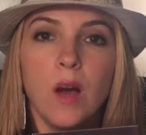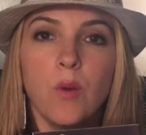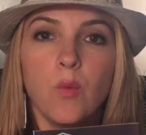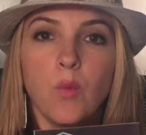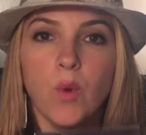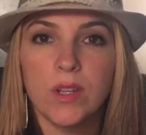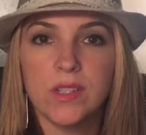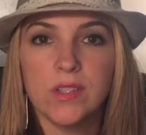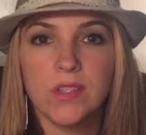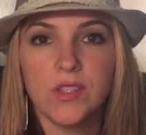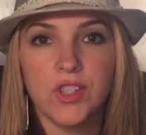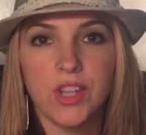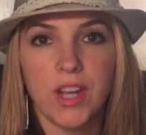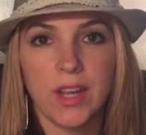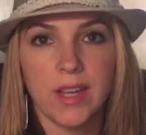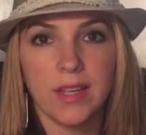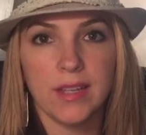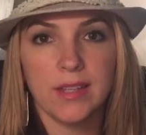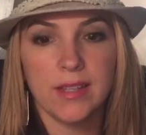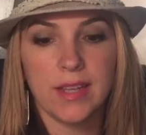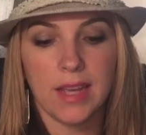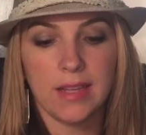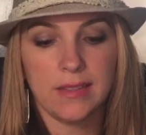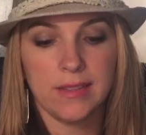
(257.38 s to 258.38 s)
Once
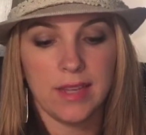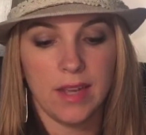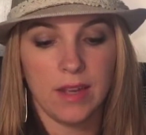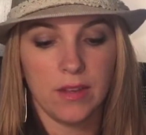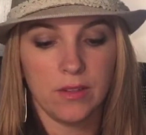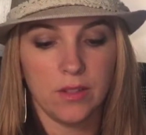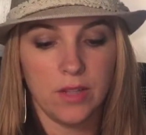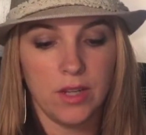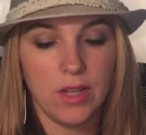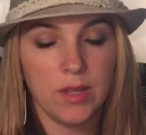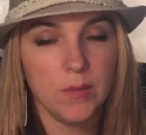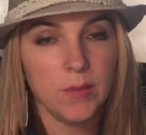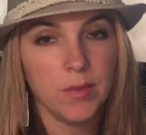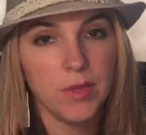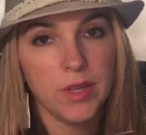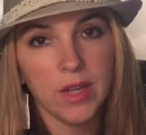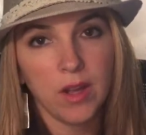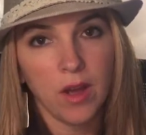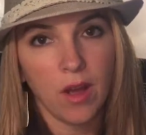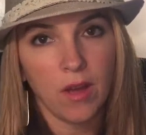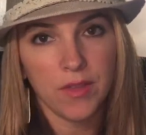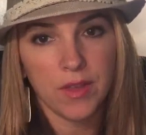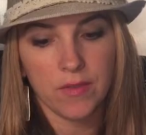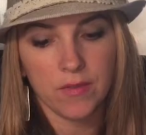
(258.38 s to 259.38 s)
check-in dies down,
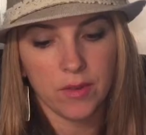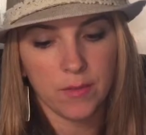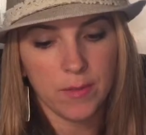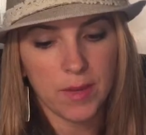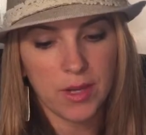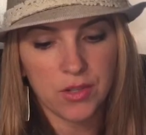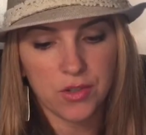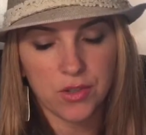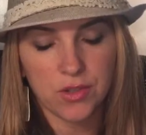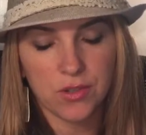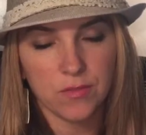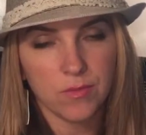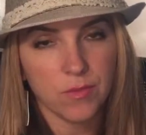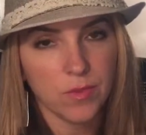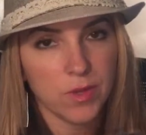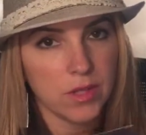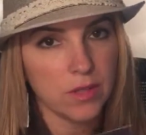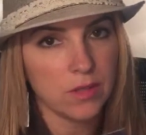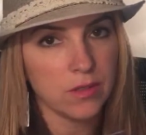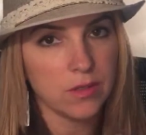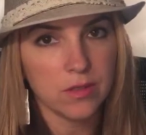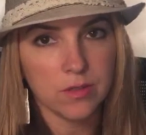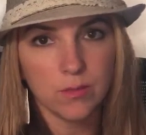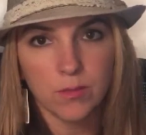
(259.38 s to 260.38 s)
inputting all the information.
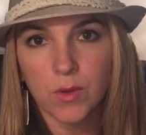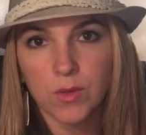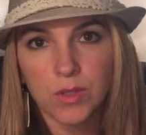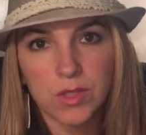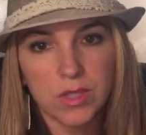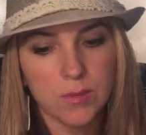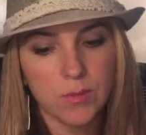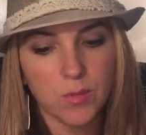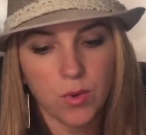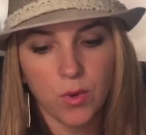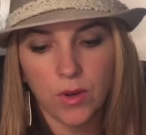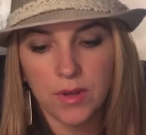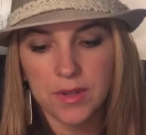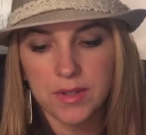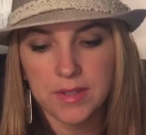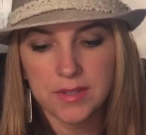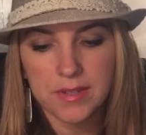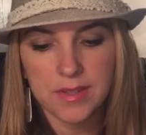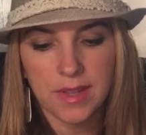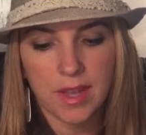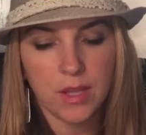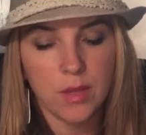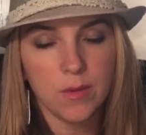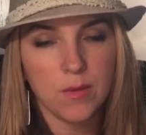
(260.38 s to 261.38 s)
What's most important
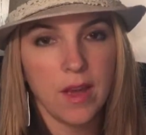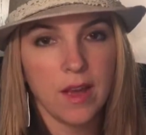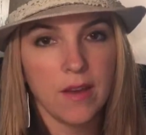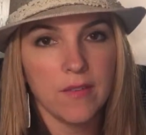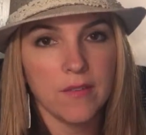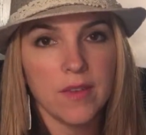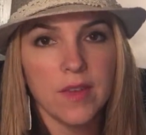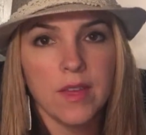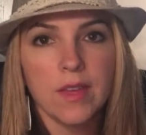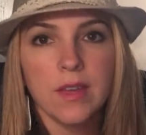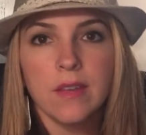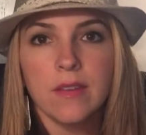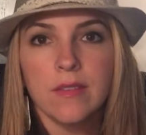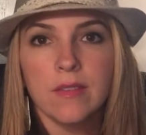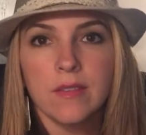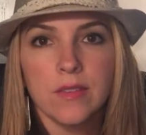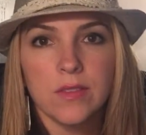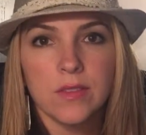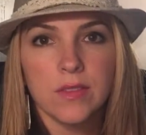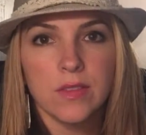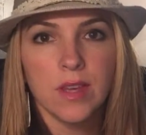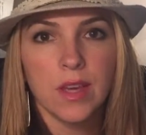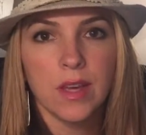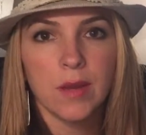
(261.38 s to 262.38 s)
is that you have
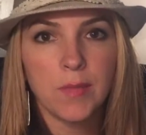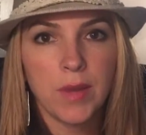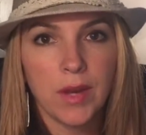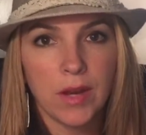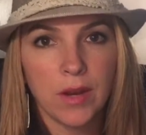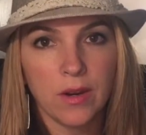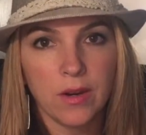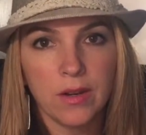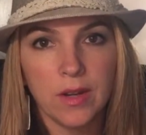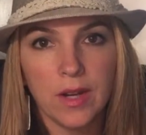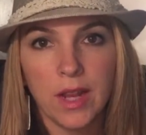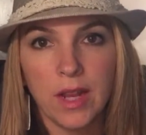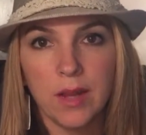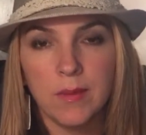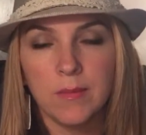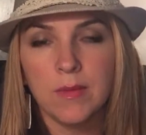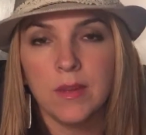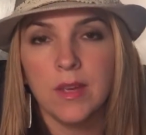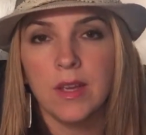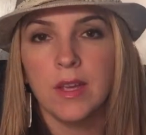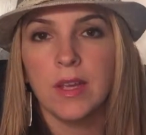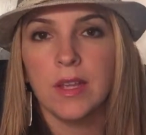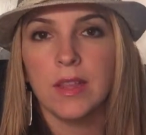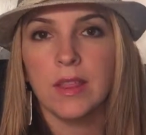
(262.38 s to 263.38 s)
the parent name,
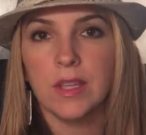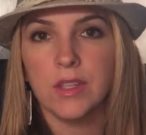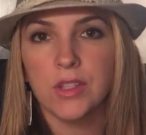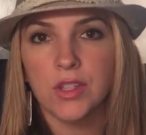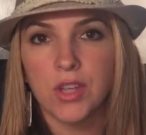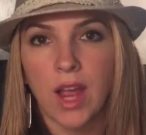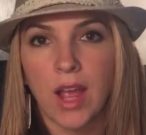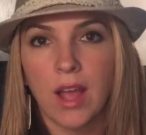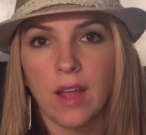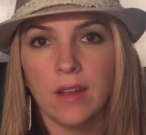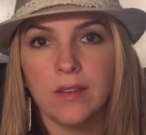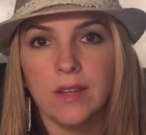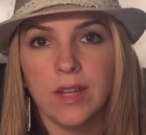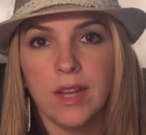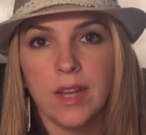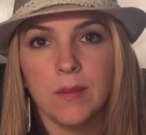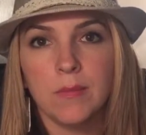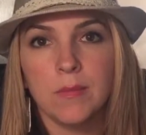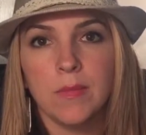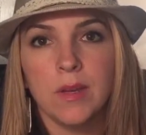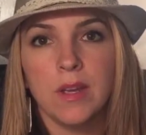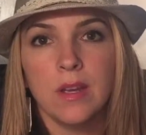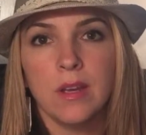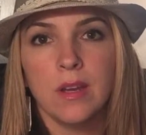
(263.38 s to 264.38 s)
the child
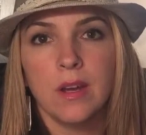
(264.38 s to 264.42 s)
name.